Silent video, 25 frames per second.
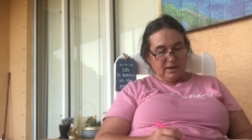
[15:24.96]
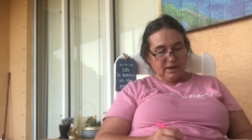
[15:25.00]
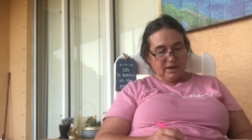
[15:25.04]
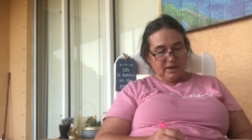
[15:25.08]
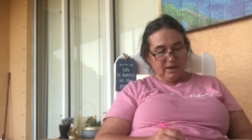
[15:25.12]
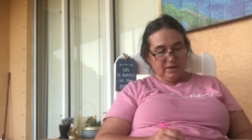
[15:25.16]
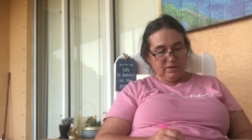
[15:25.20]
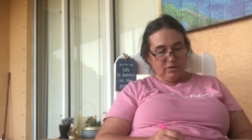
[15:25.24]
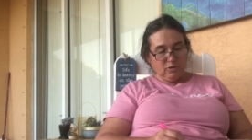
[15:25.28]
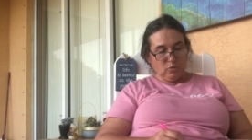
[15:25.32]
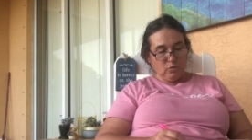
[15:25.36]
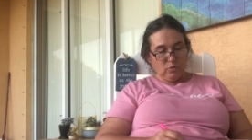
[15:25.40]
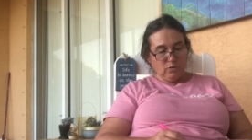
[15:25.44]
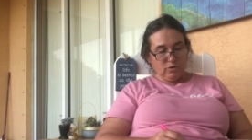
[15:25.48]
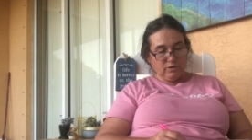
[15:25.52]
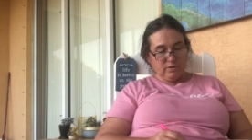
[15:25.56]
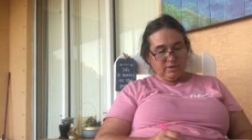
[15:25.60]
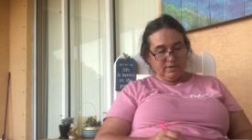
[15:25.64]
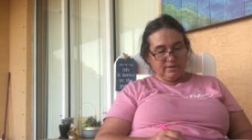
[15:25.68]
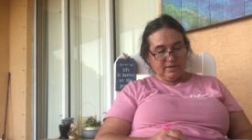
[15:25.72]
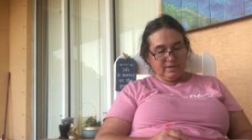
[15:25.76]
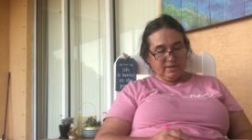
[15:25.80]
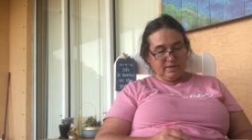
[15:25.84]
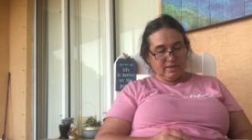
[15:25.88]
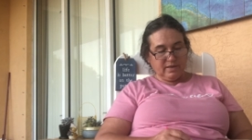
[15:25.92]
In the
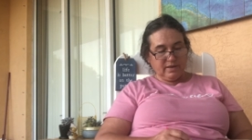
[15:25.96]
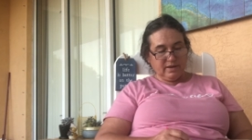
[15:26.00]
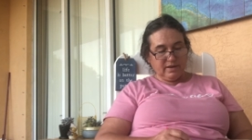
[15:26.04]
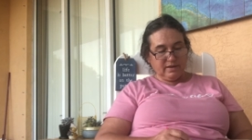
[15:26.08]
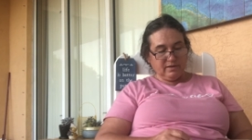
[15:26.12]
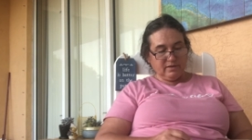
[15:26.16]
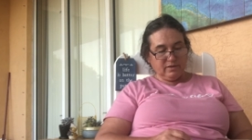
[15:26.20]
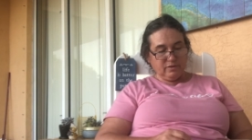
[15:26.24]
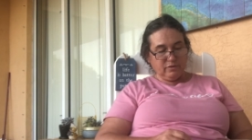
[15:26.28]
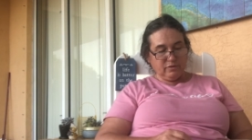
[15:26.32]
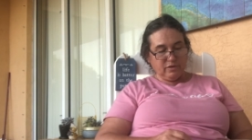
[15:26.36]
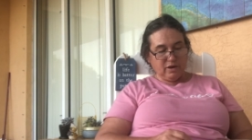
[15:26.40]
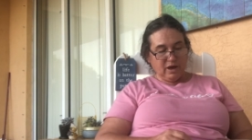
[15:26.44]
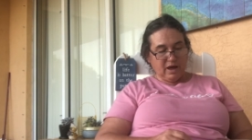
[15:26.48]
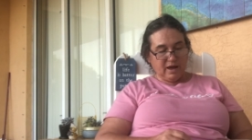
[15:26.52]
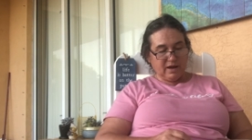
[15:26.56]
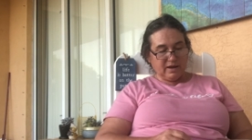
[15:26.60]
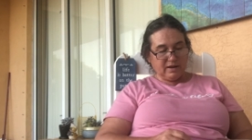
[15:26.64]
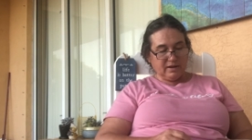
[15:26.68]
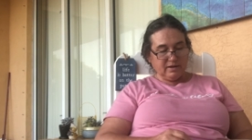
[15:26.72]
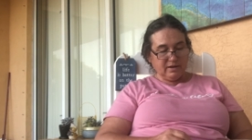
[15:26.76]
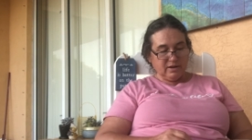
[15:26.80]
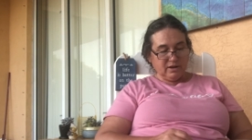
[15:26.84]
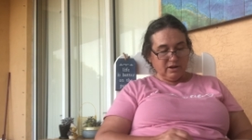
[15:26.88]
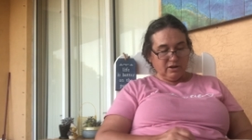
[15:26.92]
words and things of
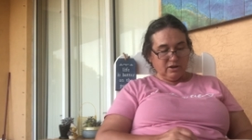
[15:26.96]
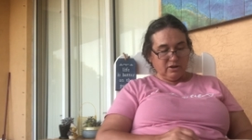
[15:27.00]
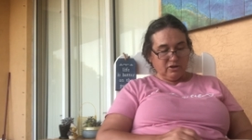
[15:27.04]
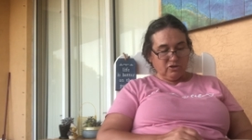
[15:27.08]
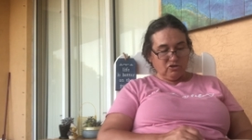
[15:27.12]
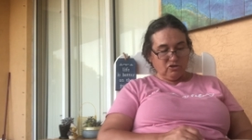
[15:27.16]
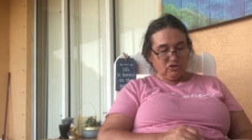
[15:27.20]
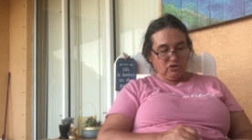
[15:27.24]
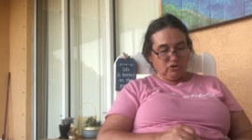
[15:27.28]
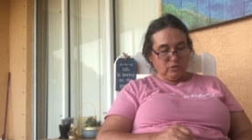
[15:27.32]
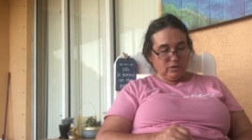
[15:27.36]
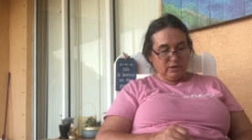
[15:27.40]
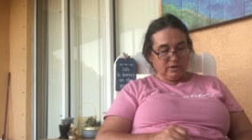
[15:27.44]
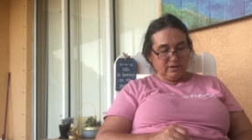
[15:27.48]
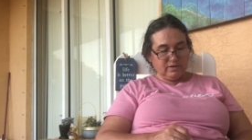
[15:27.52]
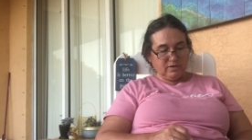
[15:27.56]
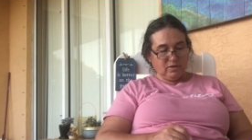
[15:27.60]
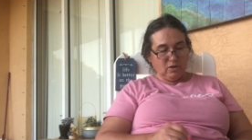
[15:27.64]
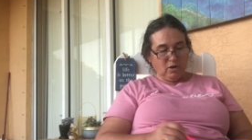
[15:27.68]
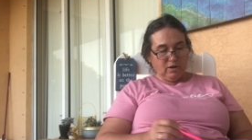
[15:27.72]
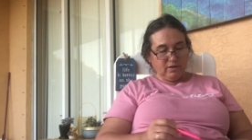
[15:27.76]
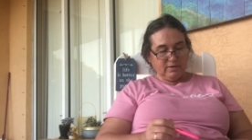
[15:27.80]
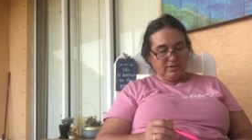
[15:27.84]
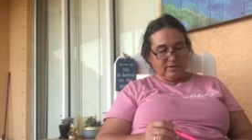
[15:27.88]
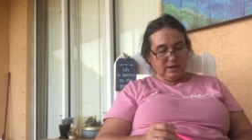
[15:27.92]
God, to
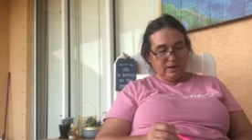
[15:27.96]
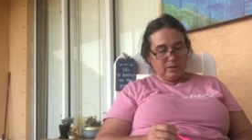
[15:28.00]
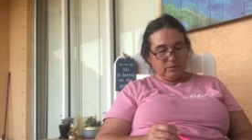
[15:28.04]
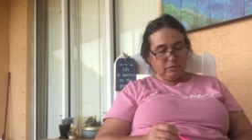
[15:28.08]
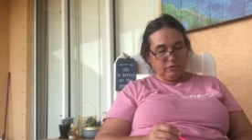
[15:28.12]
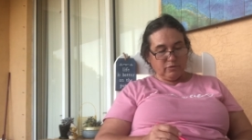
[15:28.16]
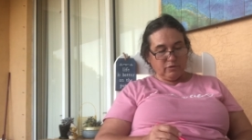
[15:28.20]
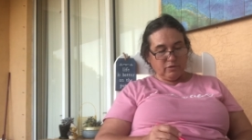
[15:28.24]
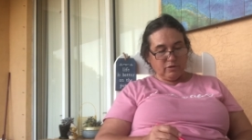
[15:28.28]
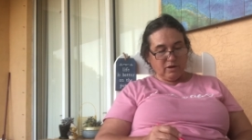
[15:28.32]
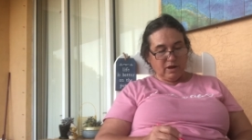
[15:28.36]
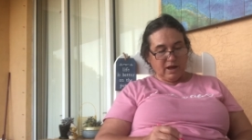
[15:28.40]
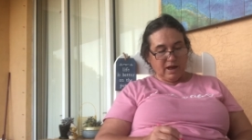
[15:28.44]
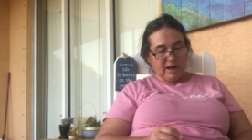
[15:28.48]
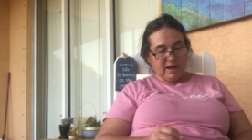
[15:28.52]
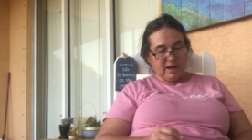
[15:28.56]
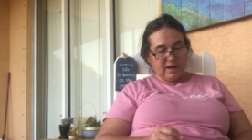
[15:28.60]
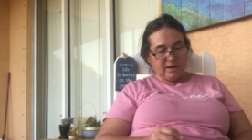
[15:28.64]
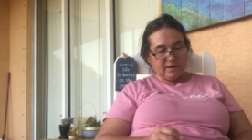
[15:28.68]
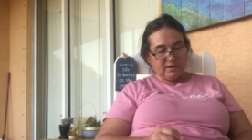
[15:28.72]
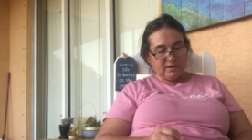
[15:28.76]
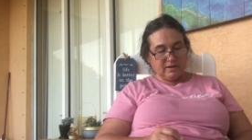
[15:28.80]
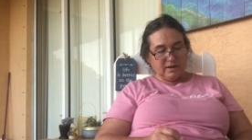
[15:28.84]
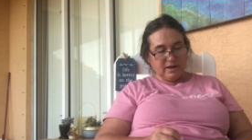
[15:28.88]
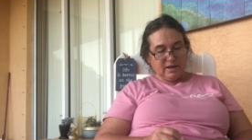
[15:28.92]
exalt him for
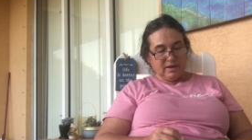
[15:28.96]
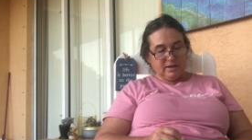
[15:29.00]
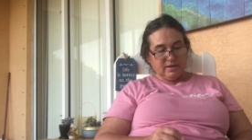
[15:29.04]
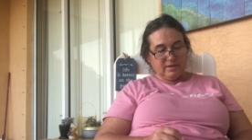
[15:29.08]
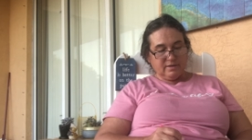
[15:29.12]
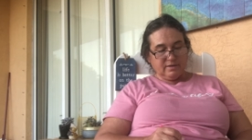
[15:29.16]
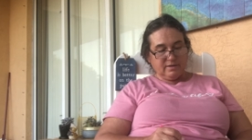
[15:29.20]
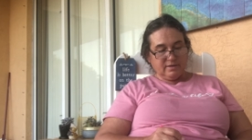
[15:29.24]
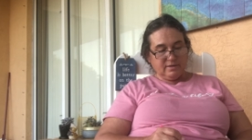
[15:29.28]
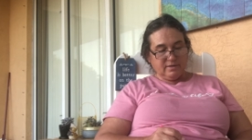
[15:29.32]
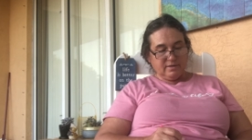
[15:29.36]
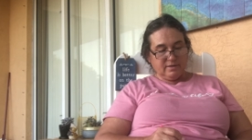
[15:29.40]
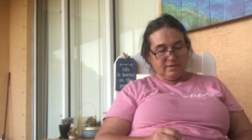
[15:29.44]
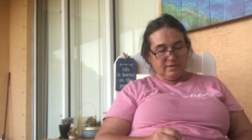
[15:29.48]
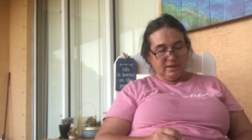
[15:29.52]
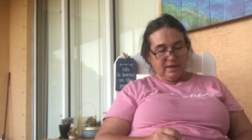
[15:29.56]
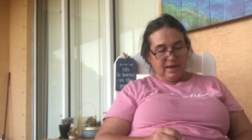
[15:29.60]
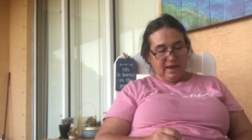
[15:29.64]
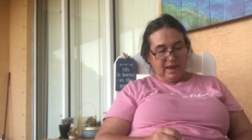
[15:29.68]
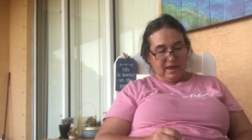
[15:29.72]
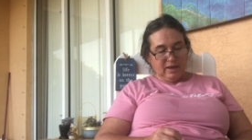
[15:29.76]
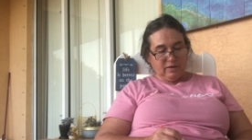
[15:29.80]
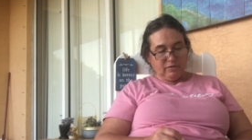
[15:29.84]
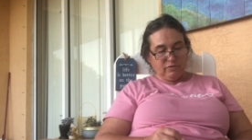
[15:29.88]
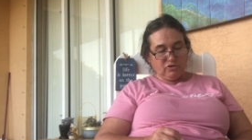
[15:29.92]
God,
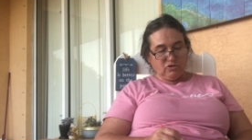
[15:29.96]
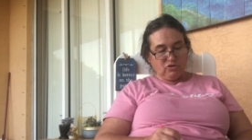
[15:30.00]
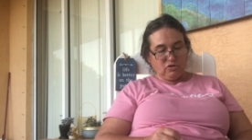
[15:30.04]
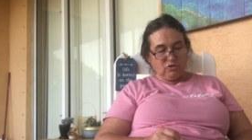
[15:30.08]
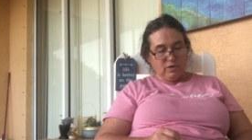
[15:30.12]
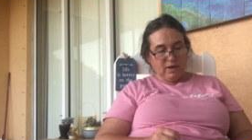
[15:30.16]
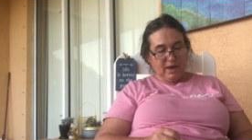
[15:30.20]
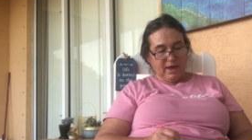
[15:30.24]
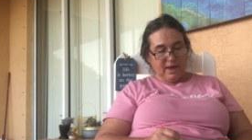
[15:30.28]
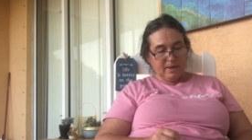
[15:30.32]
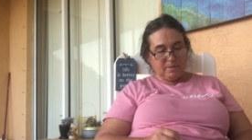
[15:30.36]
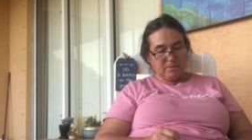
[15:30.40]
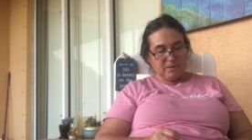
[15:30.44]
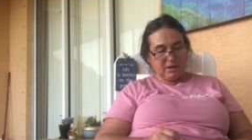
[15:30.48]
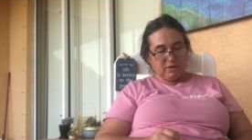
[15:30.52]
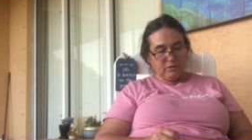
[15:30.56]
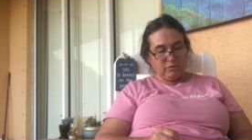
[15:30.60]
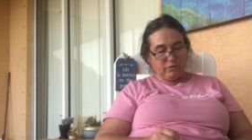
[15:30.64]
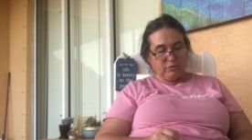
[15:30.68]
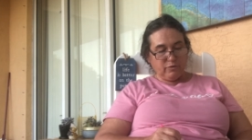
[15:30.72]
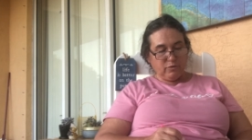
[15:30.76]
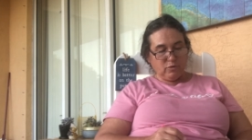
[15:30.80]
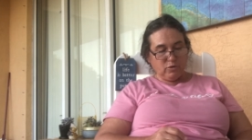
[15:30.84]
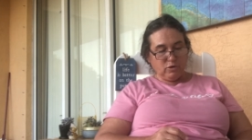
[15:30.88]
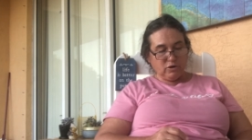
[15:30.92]
gave to Heman
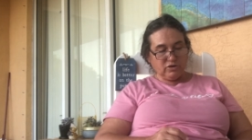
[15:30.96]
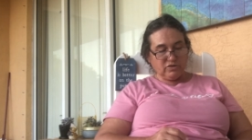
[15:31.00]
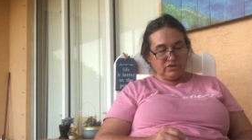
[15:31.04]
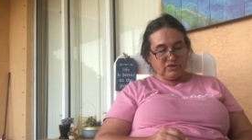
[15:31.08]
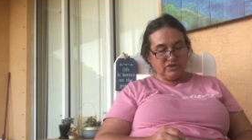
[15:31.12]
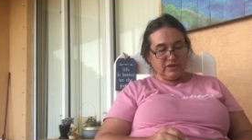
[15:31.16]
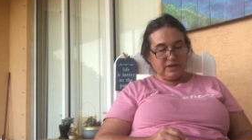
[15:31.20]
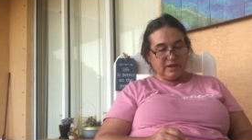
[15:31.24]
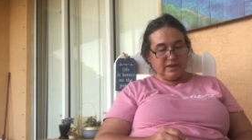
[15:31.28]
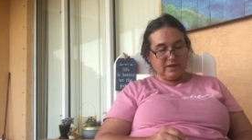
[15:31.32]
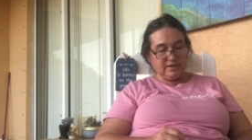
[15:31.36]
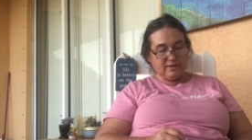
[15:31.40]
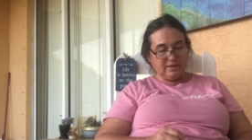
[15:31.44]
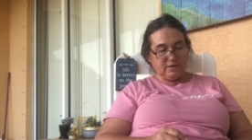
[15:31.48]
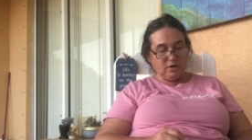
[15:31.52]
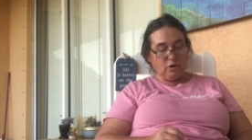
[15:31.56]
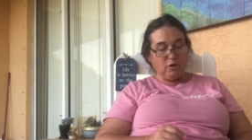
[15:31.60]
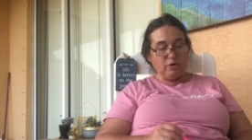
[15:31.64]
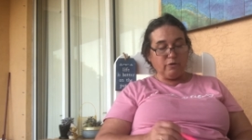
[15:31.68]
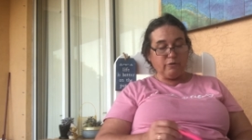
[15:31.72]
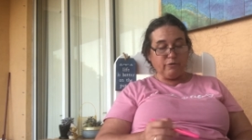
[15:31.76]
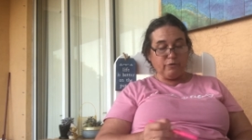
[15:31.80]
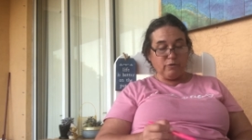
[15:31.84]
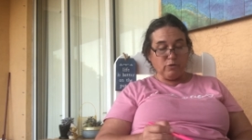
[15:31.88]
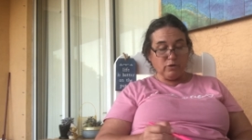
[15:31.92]
14,
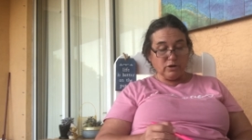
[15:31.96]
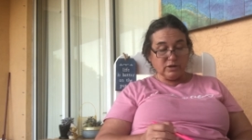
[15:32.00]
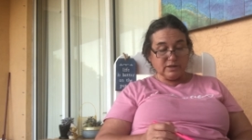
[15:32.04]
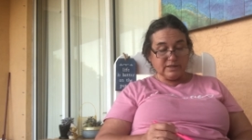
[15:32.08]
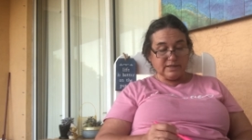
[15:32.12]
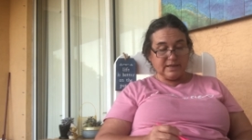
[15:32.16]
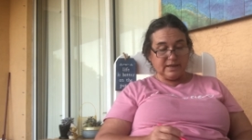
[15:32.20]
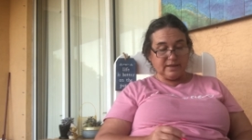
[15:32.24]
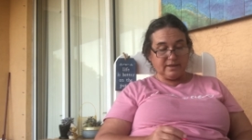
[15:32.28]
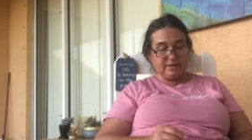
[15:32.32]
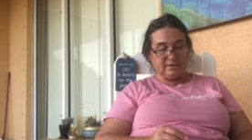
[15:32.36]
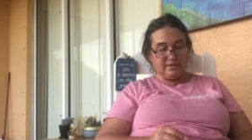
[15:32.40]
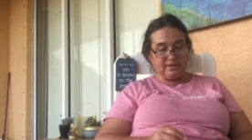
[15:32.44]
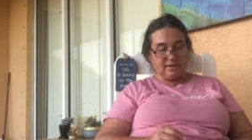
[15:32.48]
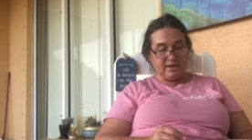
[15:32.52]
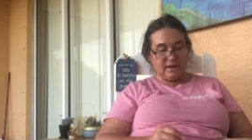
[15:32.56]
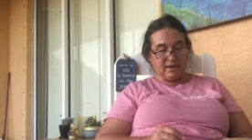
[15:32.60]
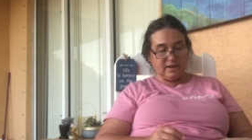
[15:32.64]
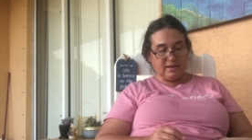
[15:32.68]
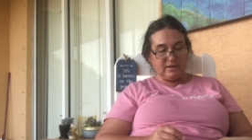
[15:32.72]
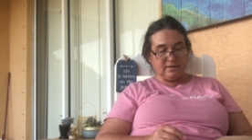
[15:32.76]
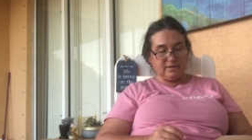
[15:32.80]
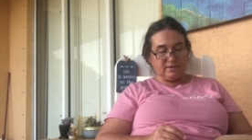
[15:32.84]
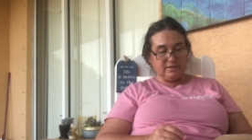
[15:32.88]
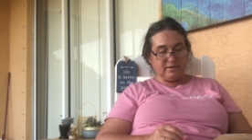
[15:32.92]
oh, 14
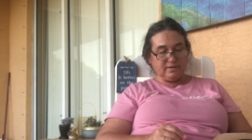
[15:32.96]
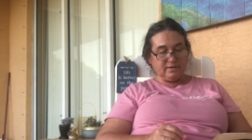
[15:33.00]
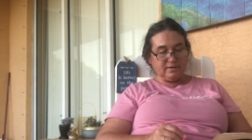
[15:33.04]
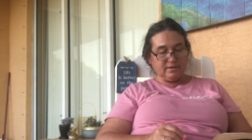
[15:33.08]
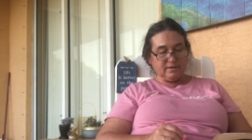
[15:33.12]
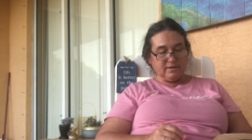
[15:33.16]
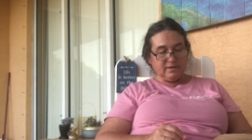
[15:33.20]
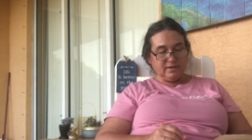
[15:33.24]
sons